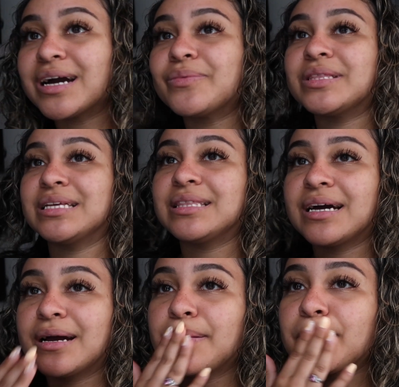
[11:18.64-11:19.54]
We did
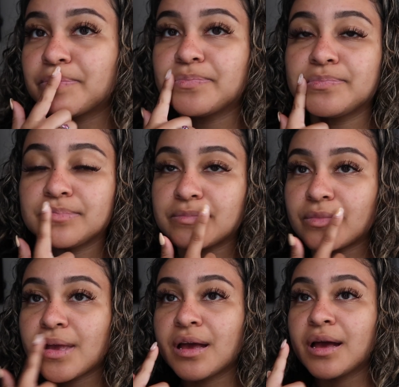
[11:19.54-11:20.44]
that.
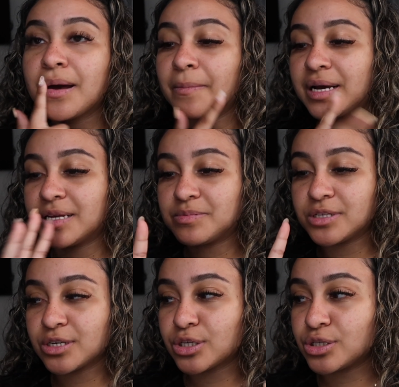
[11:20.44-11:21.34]
My lips
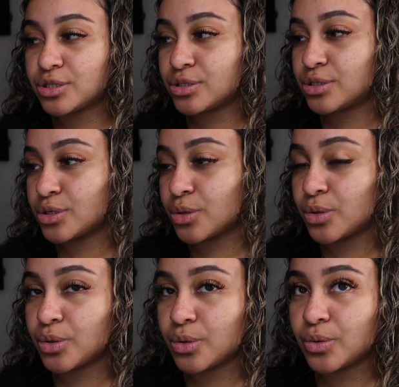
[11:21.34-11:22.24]
look
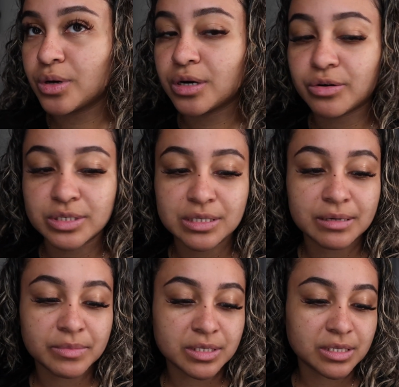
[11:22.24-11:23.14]
so
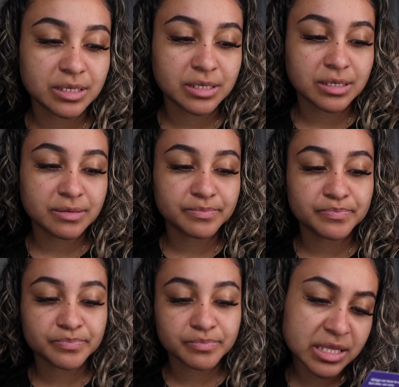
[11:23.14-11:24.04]
crusted and busted.
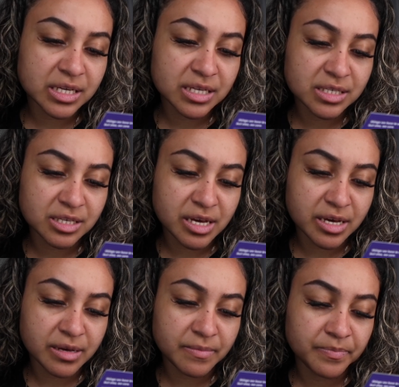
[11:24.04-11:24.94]
It does
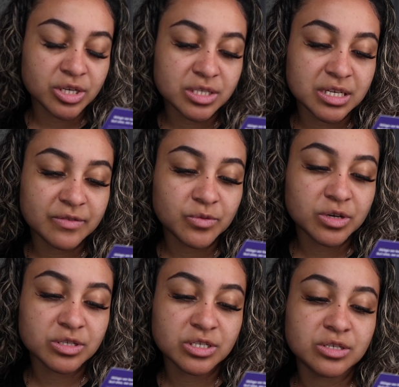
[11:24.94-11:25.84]
say, your teeth will
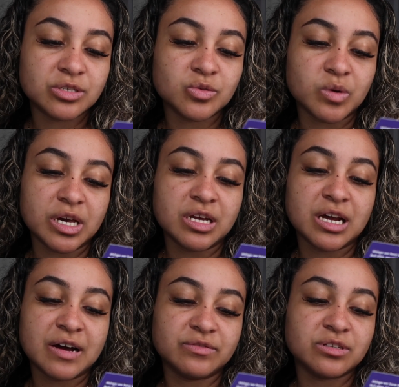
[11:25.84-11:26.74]
continue to whiten
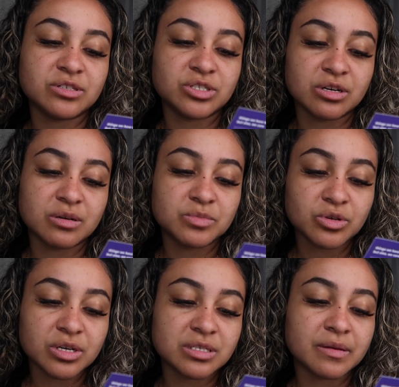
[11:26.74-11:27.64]
after the gel
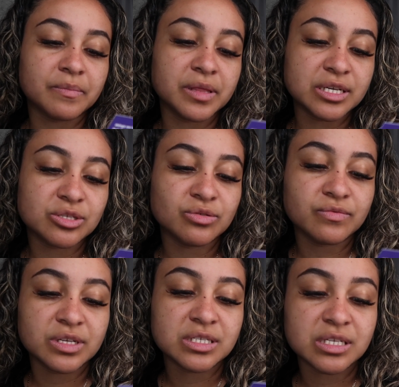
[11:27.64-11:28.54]
absorbs. Please don't
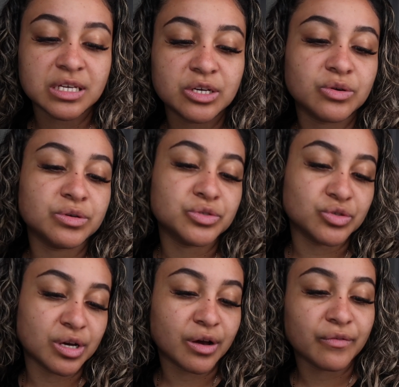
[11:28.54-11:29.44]
rinse, eat, or
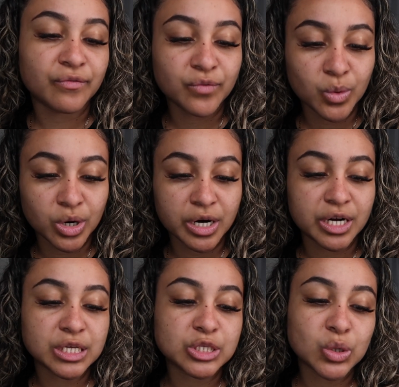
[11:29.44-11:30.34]
drink
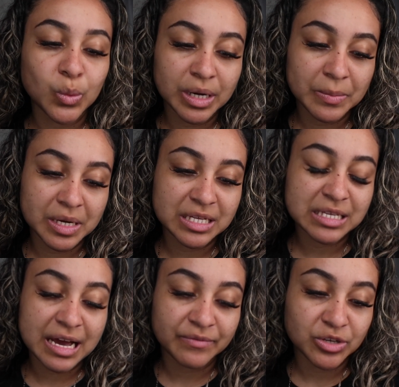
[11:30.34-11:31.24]
for 20 minutes
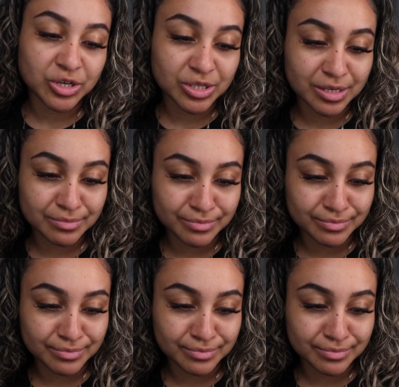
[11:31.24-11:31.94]
after you're done.